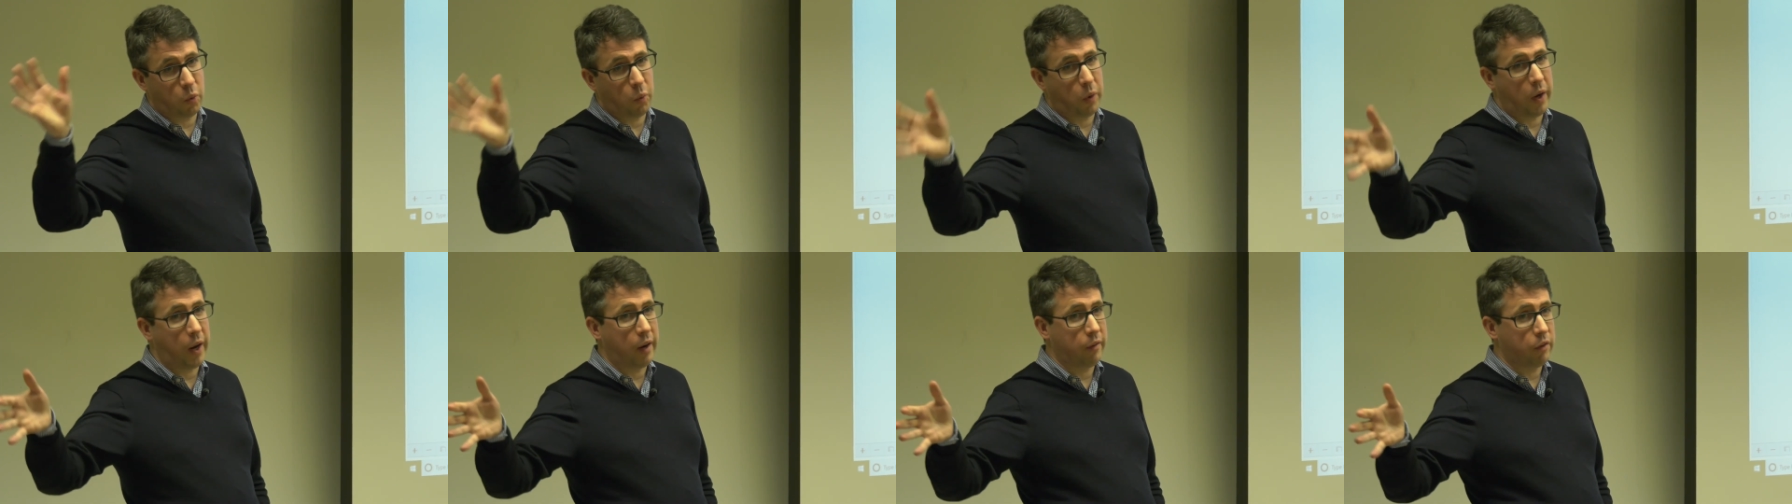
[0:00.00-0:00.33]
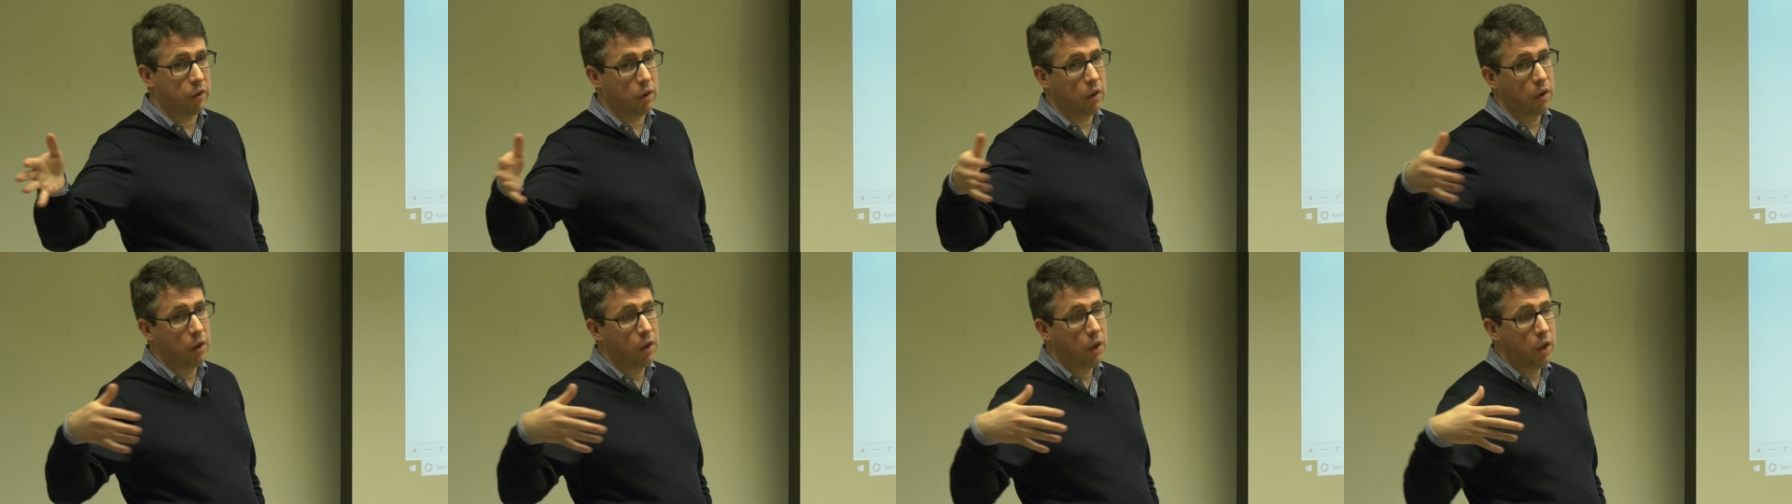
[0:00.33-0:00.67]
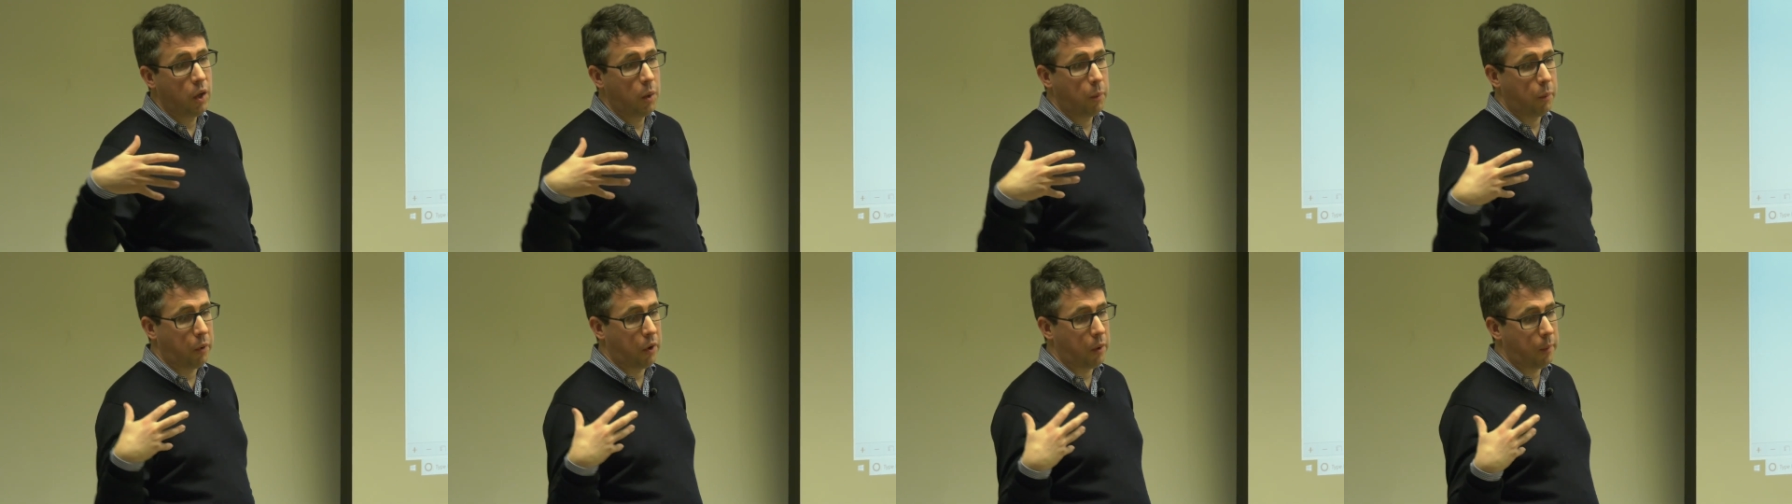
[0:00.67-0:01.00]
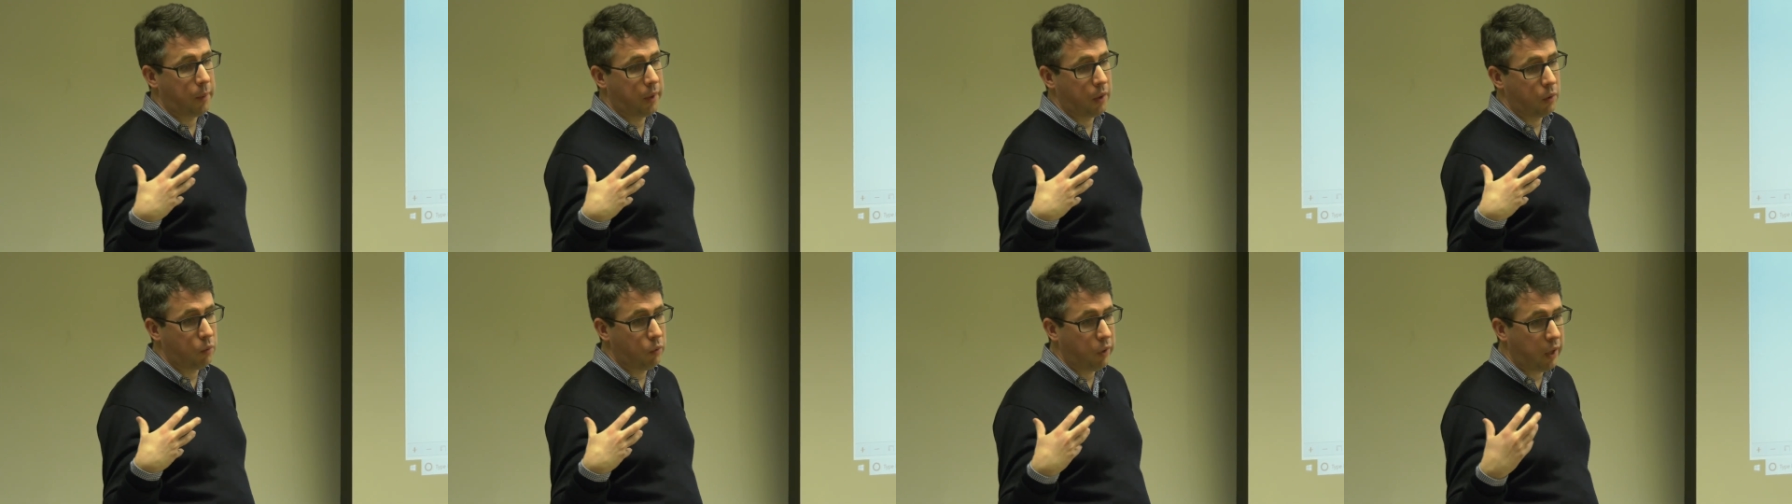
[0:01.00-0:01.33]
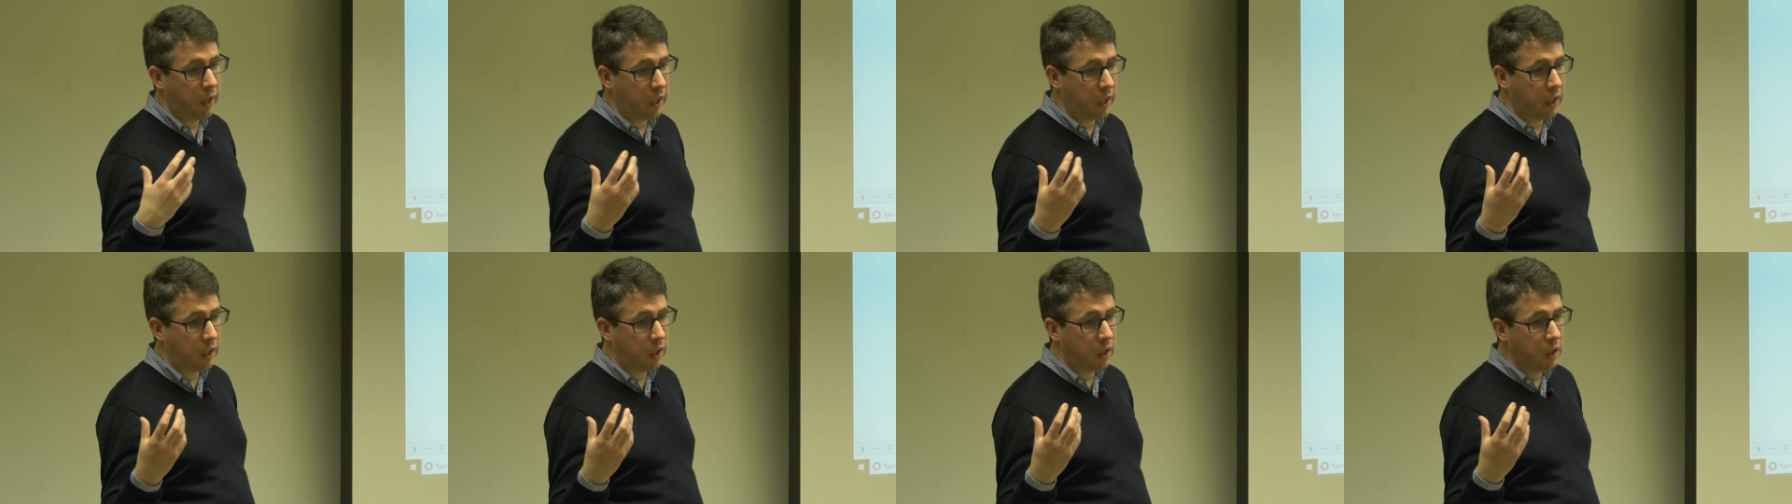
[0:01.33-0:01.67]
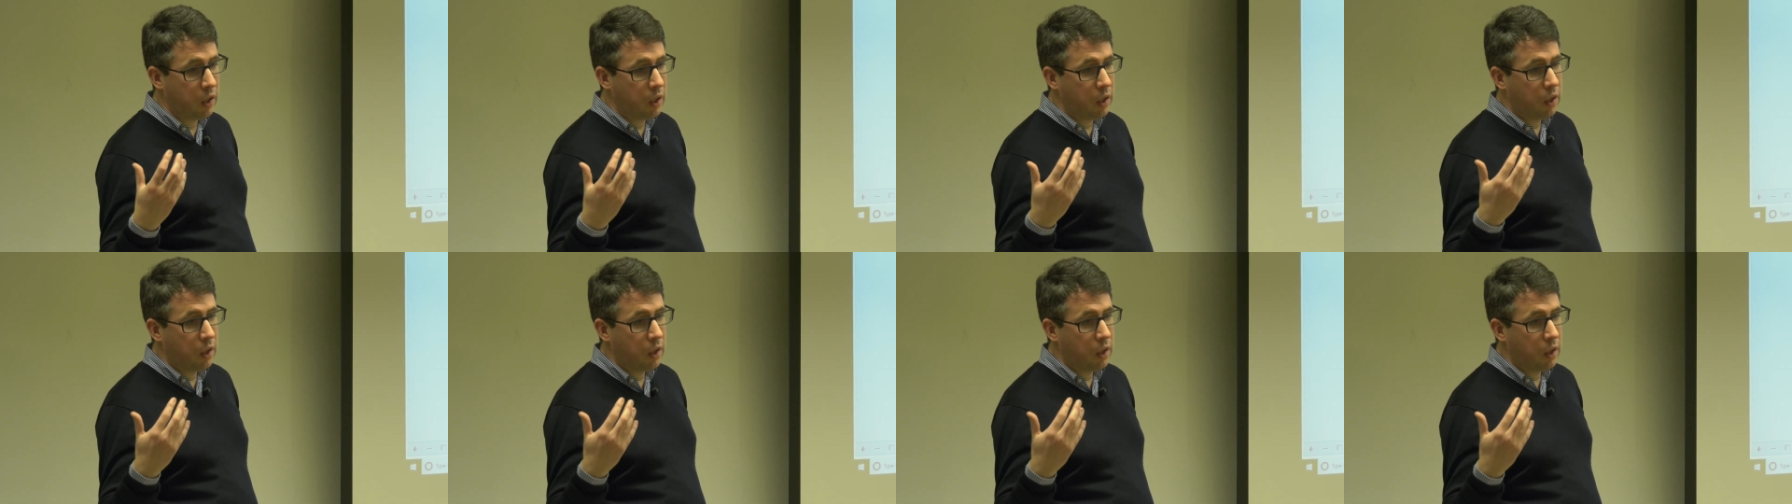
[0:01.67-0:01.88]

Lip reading: whatever. But I mean, really,